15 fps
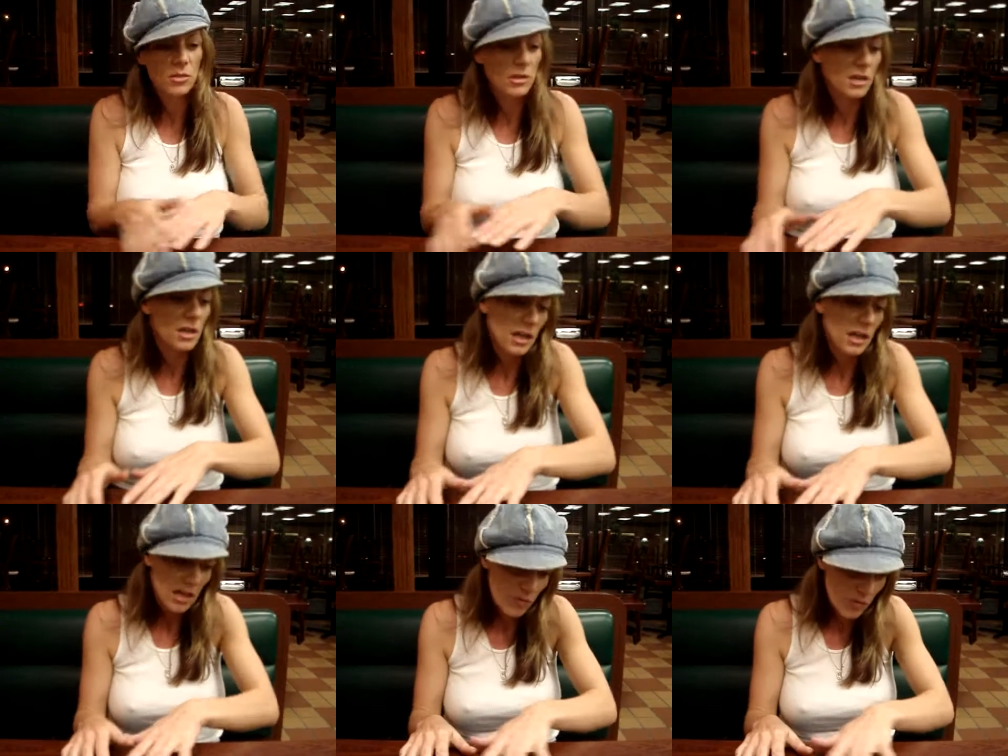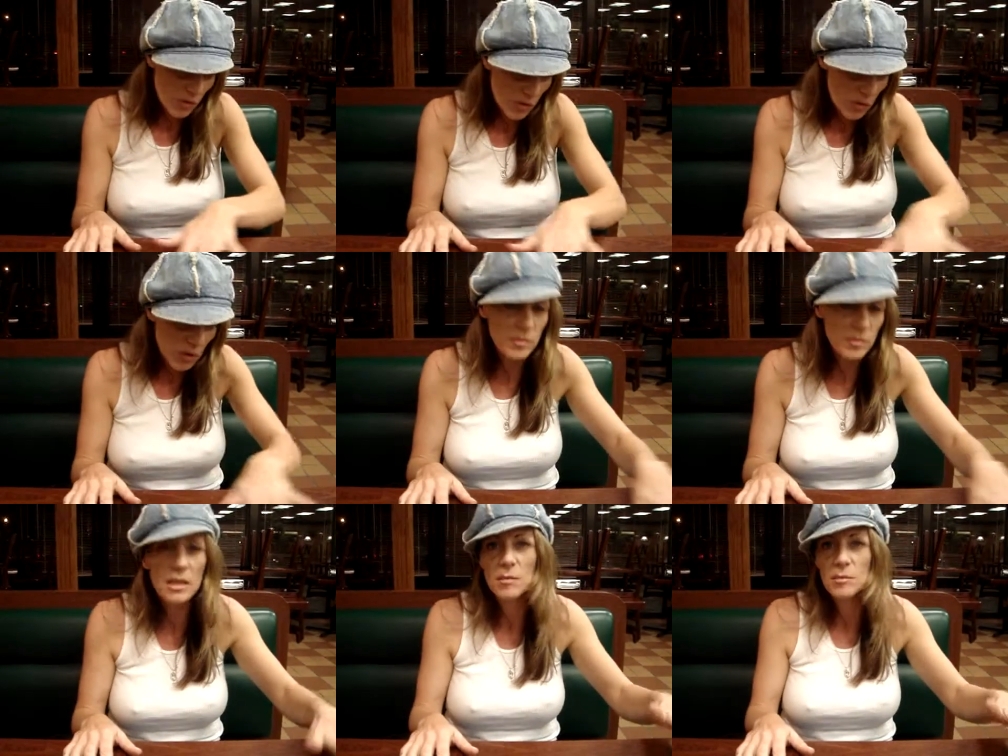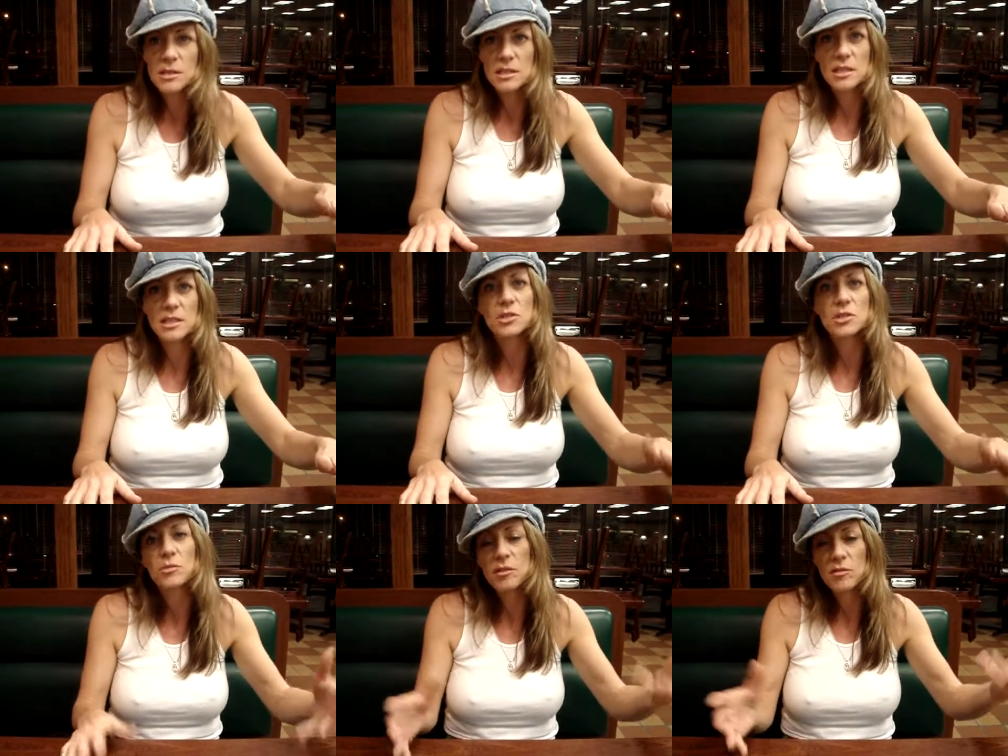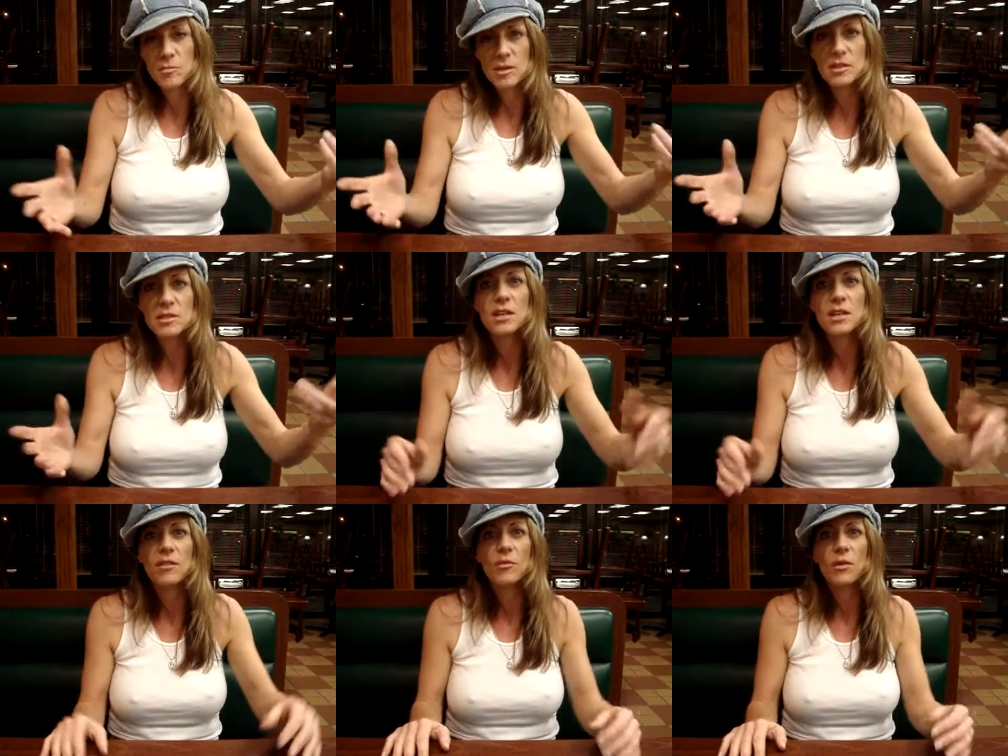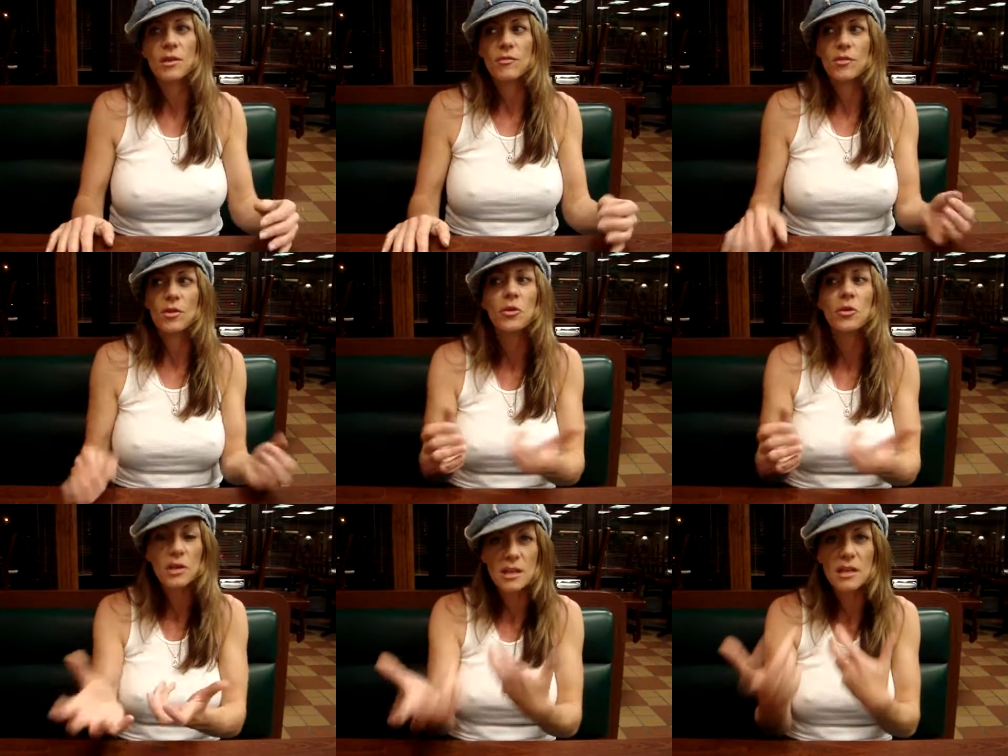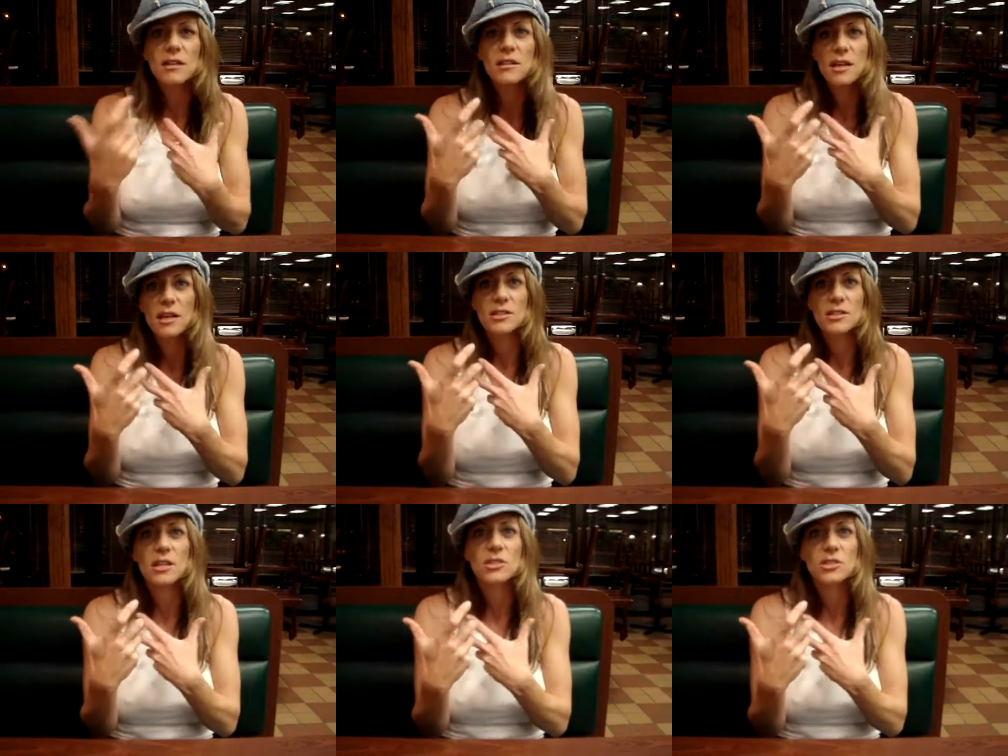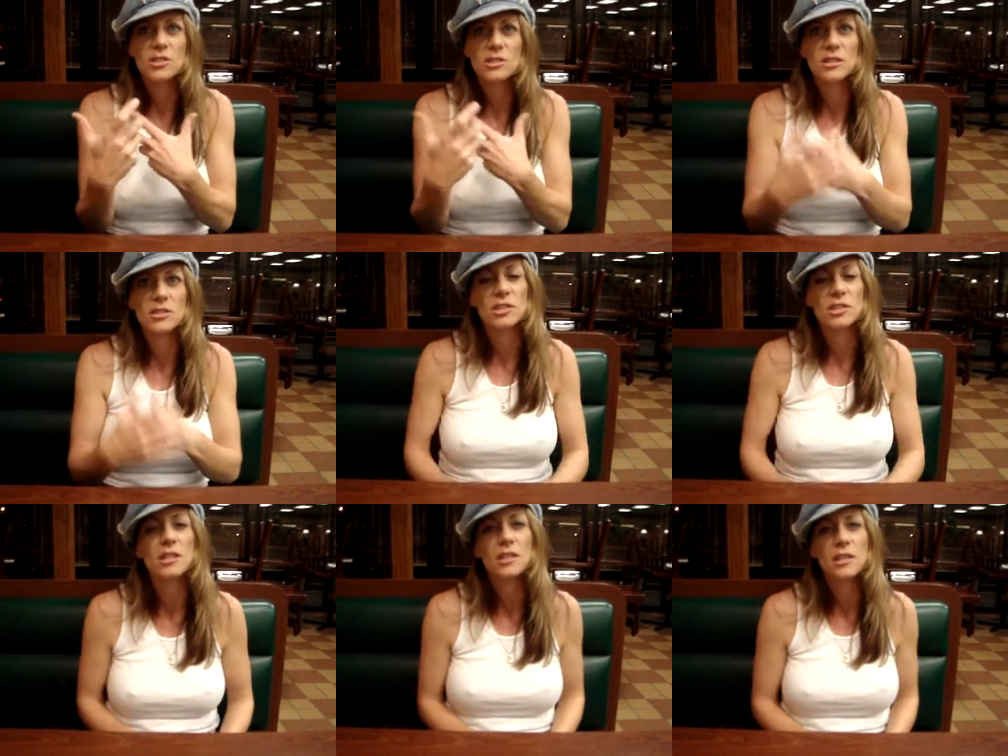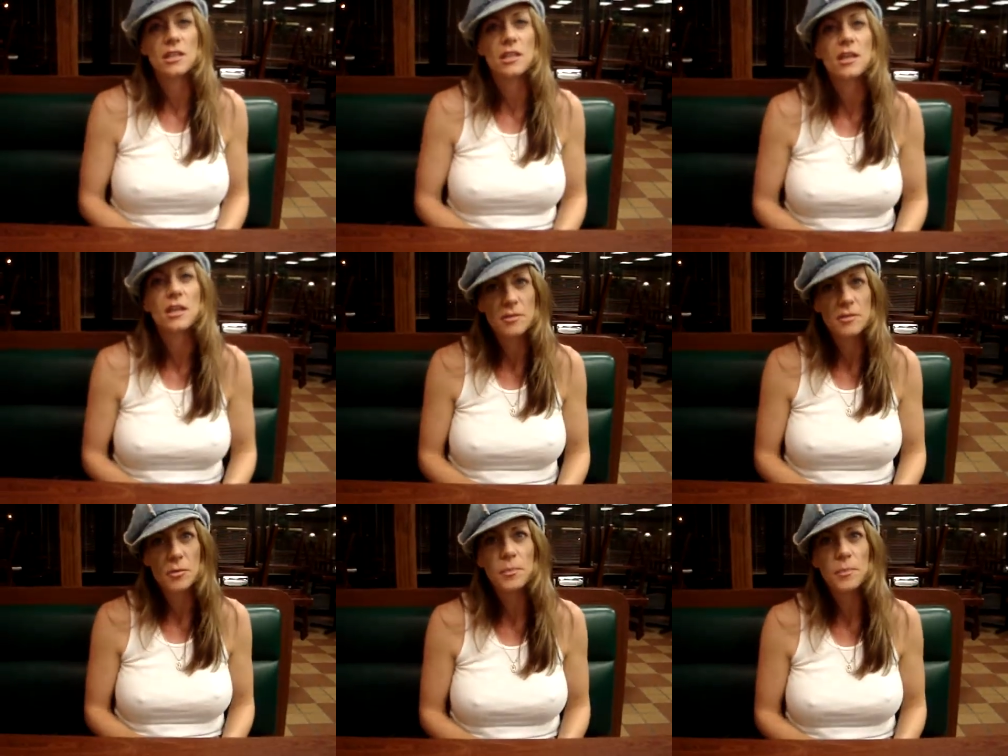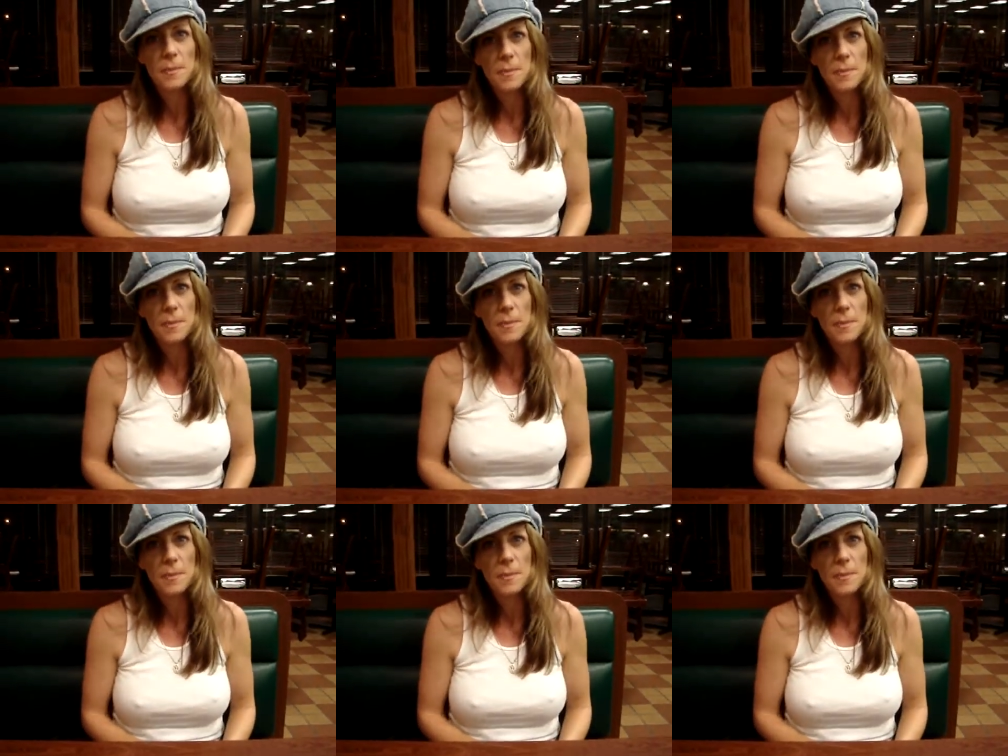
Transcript: And for her to become a dancer would have been a safe way for her to get that attention that she needed to get.